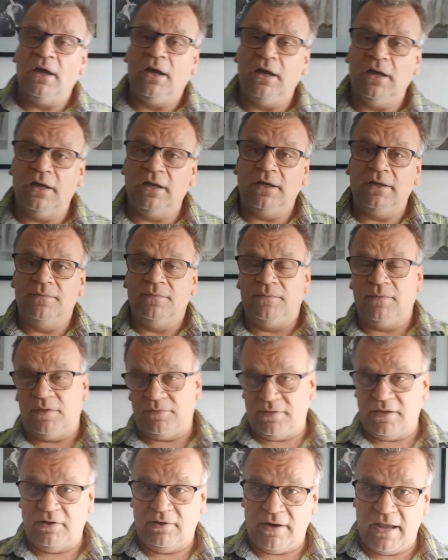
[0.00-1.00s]

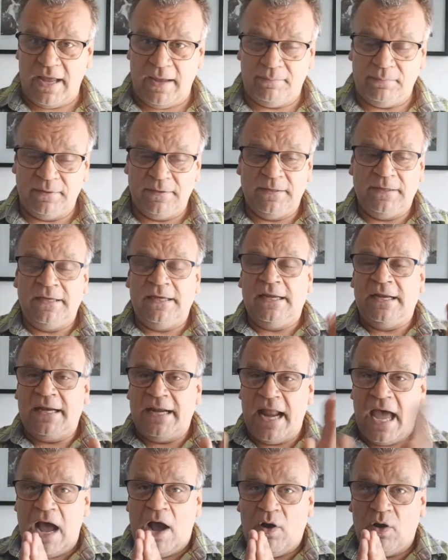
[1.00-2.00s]
Nothing gonna happen.
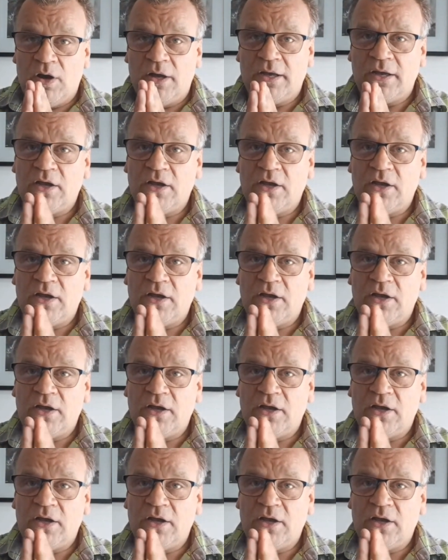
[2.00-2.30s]
Now,